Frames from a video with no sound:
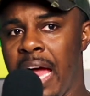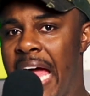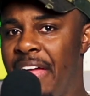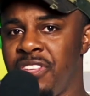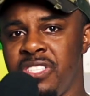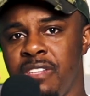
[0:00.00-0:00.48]

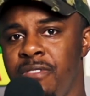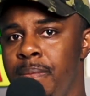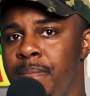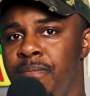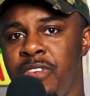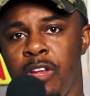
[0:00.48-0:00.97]
I had to see the
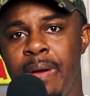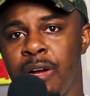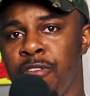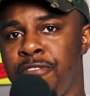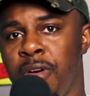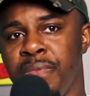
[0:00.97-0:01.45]
vi- video back
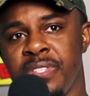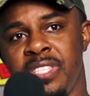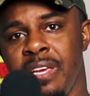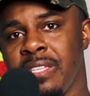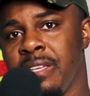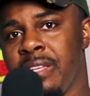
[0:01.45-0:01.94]
on film to
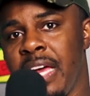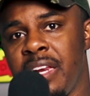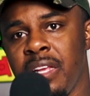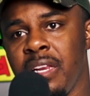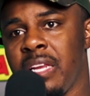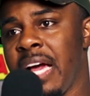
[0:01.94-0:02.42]
see it, the
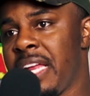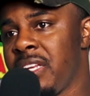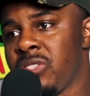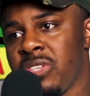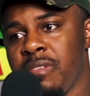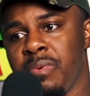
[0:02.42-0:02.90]
editing, the lighting,
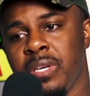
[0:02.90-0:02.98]
and stuff.